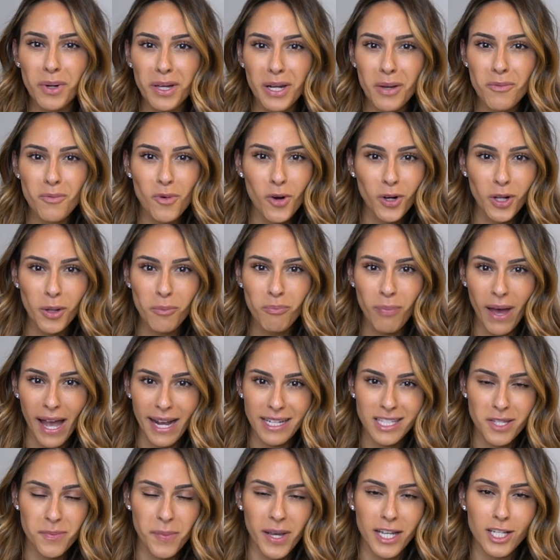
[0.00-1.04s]
everyone and welcome
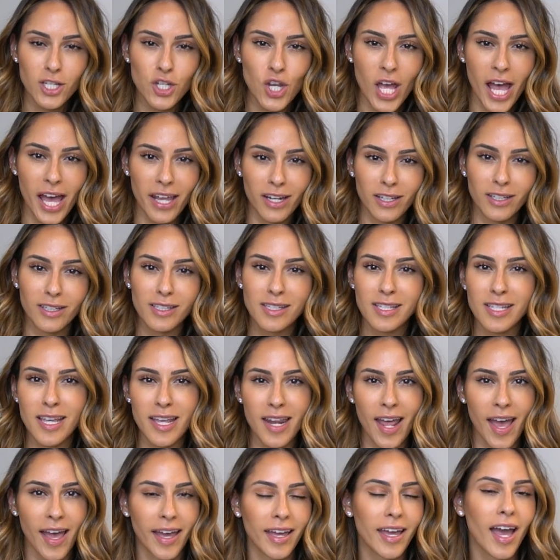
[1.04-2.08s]
back to my channel.
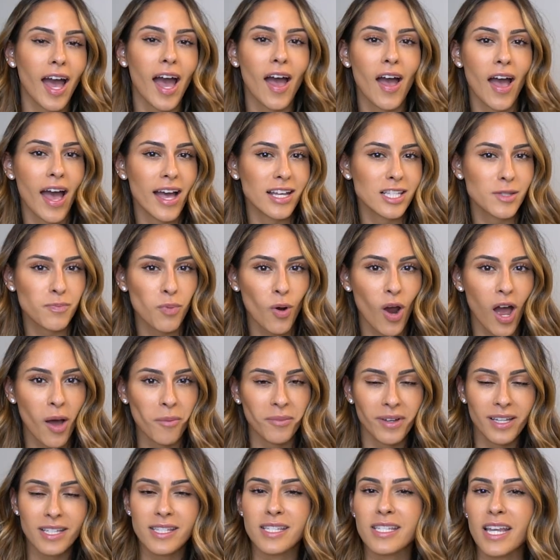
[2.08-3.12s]
Today, as
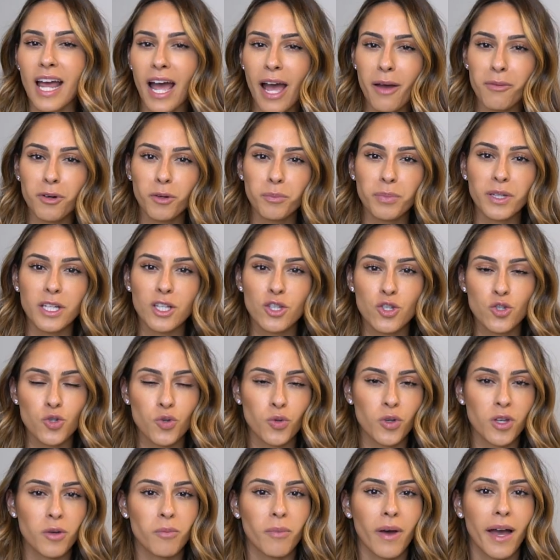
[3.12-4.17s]
promised, I will be
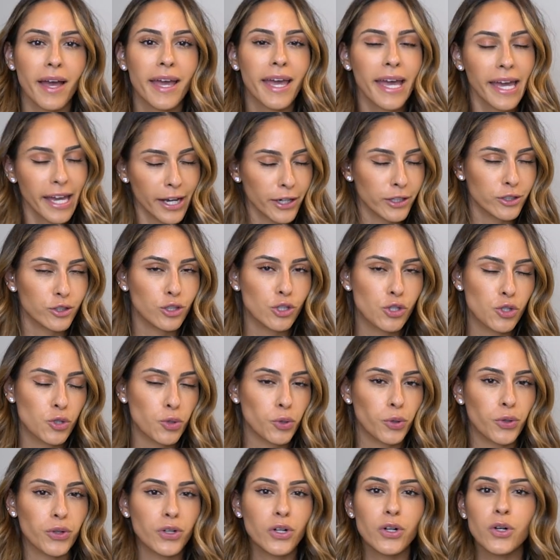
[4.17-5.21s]
doing my hair
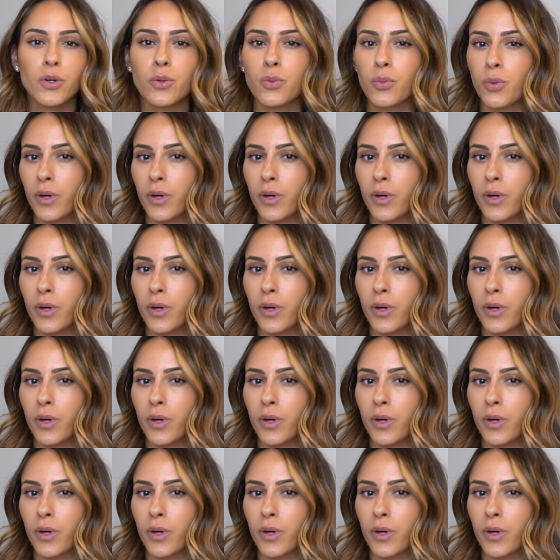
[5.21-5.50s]
tutorial